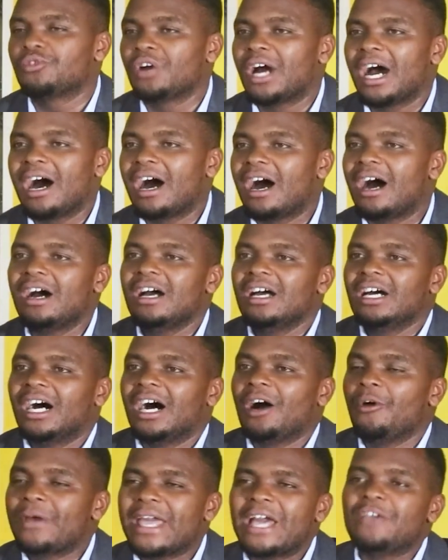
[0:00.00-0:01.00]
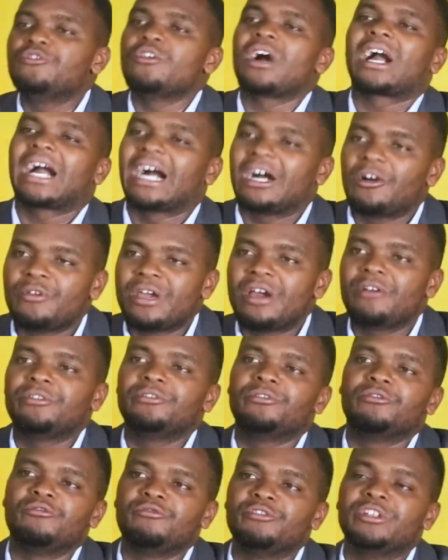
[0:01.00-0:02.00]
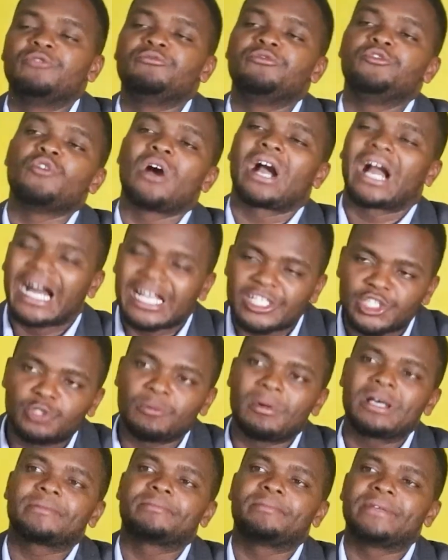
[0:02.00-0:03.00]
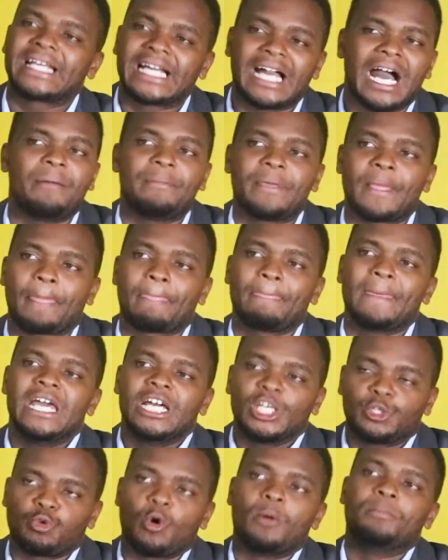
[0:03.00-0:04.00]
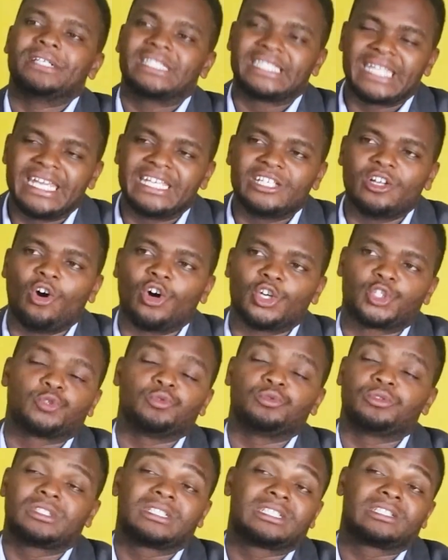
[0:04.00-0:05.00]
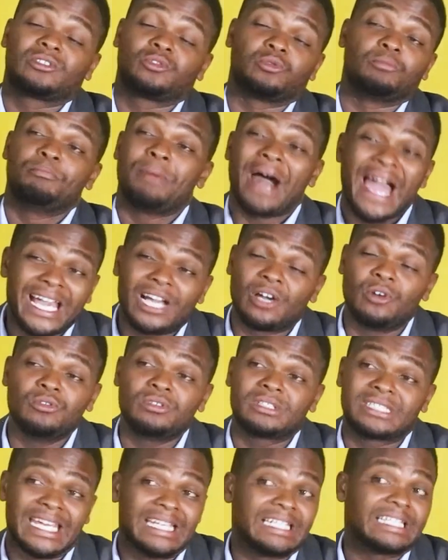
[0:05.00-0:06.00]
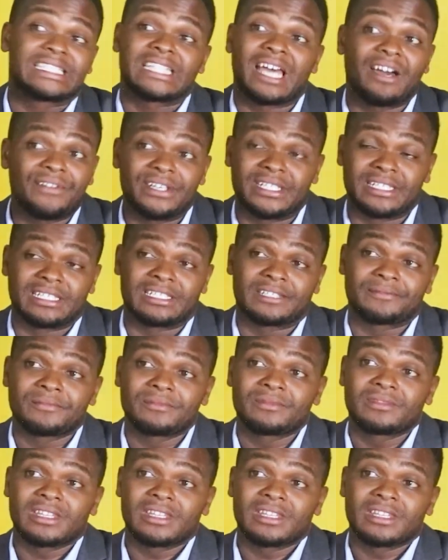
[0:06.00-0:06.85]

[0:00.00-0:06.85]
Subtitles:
Where will your customers be coming to obtain or to buy goods and services?